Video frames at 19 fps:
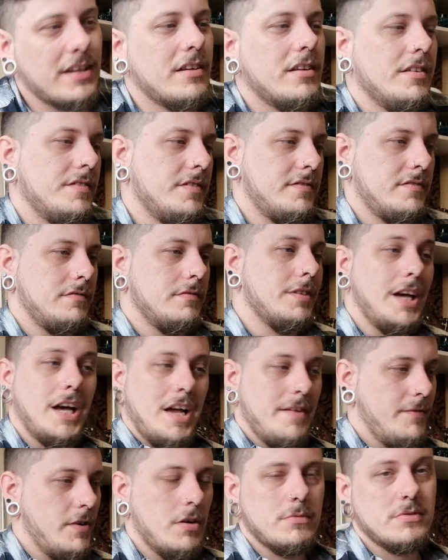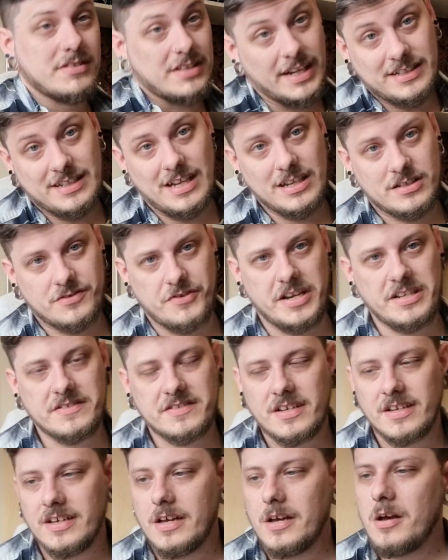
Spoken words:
because I've always liked Alex Rins.